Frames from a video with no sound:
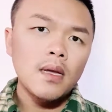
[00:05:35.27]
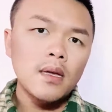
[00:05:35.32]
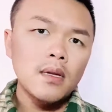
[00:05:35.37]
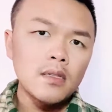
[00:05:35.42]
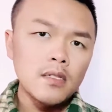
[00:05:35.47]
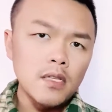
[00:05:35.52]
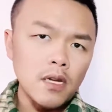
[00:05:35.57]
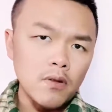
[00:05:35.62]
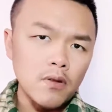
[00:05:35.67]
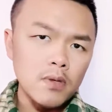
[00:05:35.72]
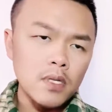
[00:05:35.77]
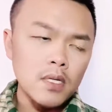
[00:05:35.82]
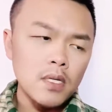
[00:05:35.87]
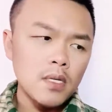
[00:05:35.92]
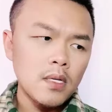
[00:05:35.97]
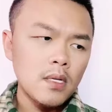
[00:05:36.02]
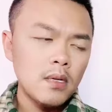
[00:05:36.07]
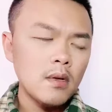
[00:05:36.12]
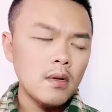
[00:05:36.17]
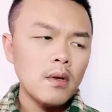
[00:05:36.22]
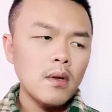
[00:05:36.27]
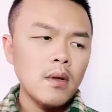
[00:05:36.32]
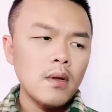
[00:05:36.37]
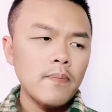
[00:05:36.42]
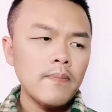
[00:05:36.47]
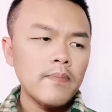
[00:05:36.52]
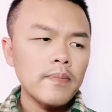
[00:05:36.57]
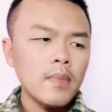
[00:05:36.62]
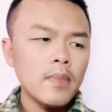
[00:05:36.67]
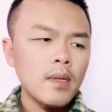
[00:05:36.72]
dose.
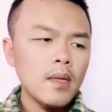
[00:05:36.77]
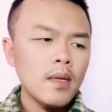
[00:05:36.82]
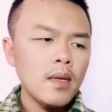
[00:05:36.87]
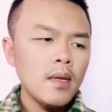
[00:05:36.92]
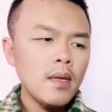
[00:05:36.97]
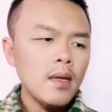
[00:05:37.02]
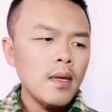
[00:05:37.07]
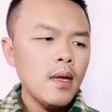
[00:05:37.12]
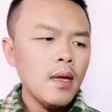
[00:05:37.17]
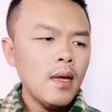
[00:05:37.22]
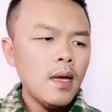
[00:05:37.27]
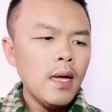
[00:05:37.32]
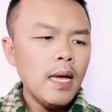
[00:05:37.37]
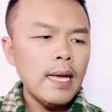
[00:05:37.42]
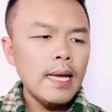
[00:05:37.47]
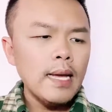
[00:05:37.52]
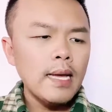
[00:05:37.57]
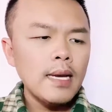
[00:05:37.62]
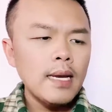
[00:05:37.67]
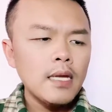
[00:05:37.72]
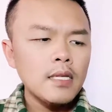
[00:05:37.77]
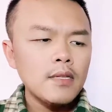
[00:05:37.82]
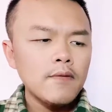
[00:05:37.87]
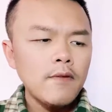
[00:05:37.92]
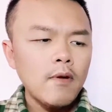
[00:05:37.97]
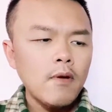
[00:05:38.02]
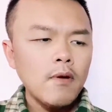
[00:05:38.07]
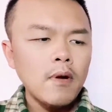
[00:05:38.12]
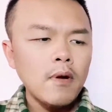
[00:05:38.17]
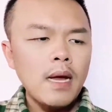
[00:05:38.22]
And as
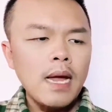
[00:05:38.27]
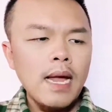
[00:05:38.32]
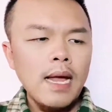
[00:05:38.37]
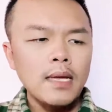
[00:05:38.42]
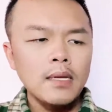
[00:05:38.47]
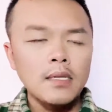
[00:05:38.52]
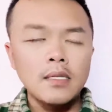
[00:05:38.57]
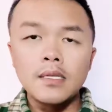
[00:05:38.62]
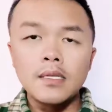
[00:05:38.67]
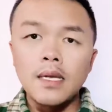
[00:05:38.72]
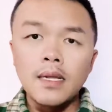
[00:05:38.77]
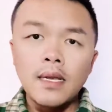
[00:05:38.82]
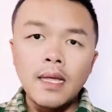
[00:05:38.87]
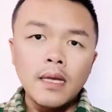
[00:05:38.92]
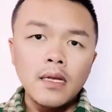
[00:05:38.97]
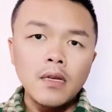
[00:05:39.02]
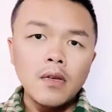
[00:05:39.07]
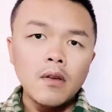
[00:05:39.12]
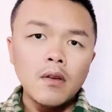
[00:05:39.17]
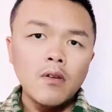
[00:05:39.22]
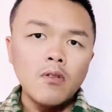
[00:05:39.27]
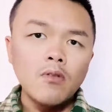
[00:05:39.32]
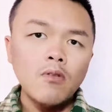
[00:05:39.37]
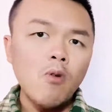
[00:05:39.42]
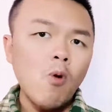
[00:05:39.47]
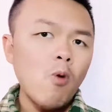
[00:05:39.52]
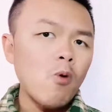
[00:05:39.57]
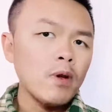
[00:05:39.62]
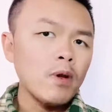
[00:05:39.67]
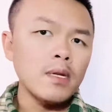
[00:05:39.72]
far as sunlight go,
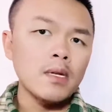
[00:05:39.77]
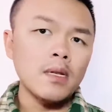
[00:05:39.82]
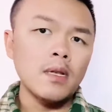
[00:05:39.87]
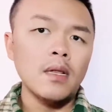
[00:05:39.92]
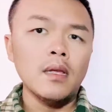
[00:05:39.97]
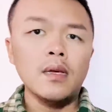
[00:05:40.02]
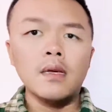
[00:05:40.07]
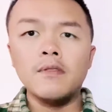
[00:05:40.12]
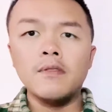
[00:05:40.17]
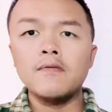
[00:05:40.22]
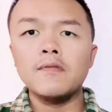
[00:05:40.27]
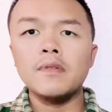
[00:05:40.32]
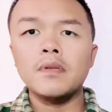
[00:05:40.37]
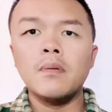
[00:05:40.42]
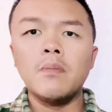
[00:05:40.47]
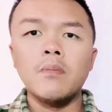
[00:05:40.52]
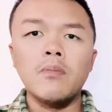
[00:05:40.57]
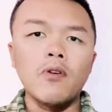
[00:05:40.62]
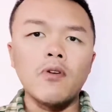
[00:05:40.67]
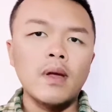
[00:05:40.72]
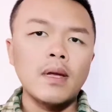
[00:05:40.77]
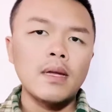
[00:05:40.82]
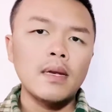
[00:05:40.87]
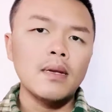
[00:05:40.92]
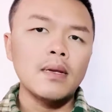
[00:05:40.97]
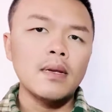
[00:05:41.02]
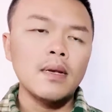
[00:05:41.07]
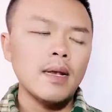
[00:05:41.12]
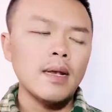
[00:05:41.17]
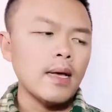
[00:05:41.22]
Hoya loves bright
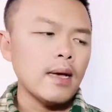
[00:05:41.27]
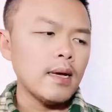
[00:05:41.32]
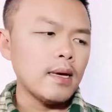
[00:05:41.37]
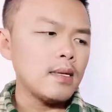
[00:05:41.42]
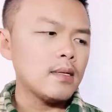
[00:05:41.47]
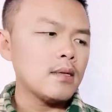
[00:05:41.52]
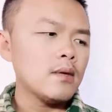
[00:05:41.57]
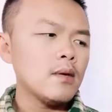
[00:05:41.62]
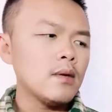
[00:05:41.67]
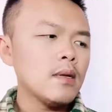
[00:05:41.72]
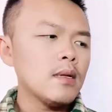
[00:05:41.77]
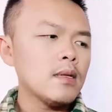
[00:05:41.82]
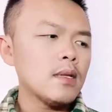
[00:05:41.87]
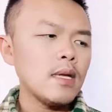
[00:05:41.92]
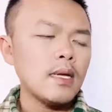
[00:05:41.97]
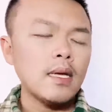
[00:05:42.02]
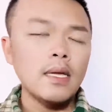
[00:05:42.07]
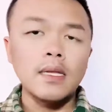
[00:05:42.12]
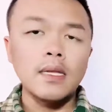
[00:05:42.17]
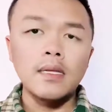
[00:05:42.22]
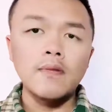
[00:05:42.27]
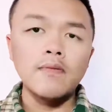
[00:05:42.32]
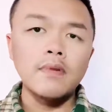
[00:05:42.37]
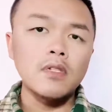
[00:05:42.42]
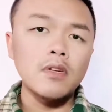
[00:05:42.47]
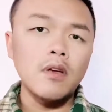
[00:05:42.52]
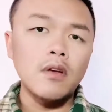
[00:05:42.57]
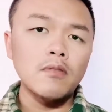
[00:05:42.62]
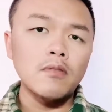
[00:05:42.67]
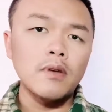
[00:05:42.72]
light. They can't even
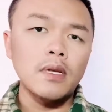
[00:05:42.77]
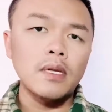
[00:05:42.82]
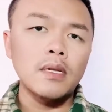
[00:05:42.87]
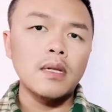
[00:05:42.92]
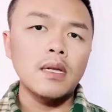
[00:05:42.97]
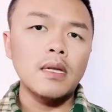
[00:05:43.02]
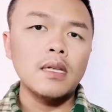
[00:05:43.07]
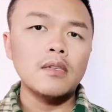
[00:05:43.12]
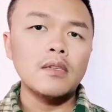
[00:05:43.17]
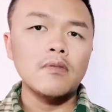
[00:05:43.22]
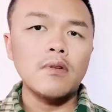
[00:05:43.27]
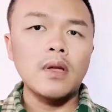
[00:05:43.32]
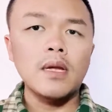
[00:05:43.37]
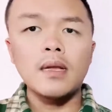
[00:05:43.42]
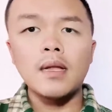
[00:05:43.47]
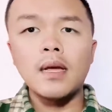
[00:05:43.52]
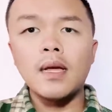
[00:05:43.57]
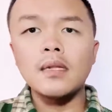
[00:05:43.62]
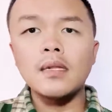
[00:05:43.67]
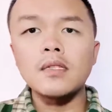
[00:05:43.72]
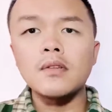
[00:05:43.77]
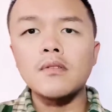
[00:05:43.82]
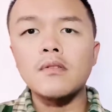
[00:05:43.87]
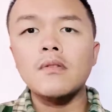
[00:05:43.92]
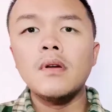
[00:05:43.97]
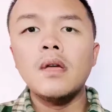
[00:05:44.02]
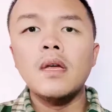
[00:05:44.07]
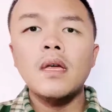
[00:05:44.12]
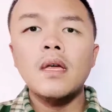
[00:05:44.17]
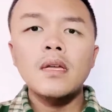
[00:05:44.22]
tolerate indirect light. So
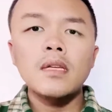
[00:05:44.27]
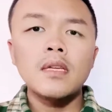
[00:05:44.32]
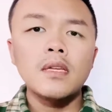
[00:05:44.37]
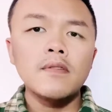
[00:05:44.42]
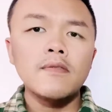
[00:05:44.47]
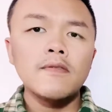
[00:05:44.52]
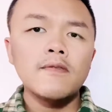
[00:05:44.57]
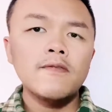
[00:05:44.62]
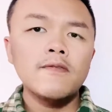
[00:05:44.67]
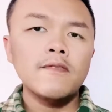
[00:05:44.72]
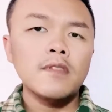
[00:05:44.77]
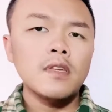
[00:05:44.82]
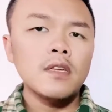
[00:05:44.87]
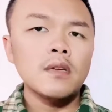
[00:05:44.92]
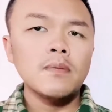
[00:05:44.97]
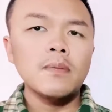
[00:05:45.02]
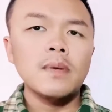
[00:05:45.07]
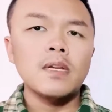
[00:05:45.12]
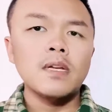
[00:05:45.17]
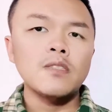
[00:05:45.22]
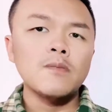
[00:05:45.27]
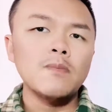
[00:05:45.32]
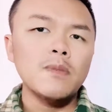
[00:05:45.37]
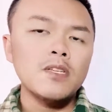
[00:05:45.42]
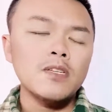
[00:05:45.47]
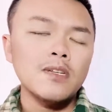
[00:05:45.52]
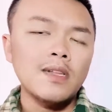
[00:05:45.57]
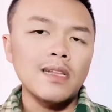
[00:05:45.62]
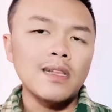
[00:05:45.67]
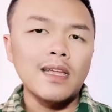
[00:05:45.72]
give them as
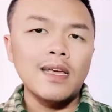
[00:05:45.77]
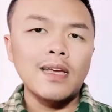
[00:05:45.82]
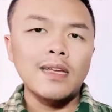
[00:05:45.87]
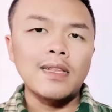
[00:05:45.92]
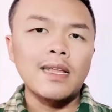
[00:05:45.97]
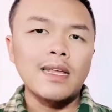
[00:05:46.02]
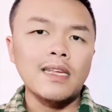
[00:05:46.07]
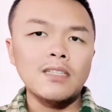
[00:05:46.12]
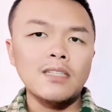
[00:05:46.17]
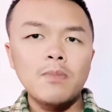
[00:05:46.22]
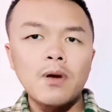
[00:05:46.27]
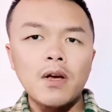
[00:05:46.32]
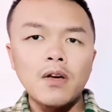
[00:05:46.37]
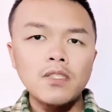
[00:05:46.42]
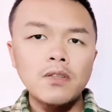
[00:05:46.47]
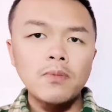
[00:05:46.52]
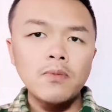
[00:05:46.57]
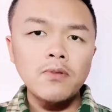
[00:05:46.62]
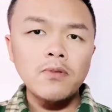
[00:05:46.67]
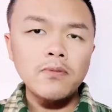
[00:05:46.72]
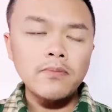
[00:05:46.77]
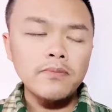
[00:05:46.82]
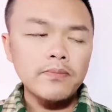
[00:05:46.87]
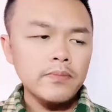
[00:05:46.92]
much light as possible.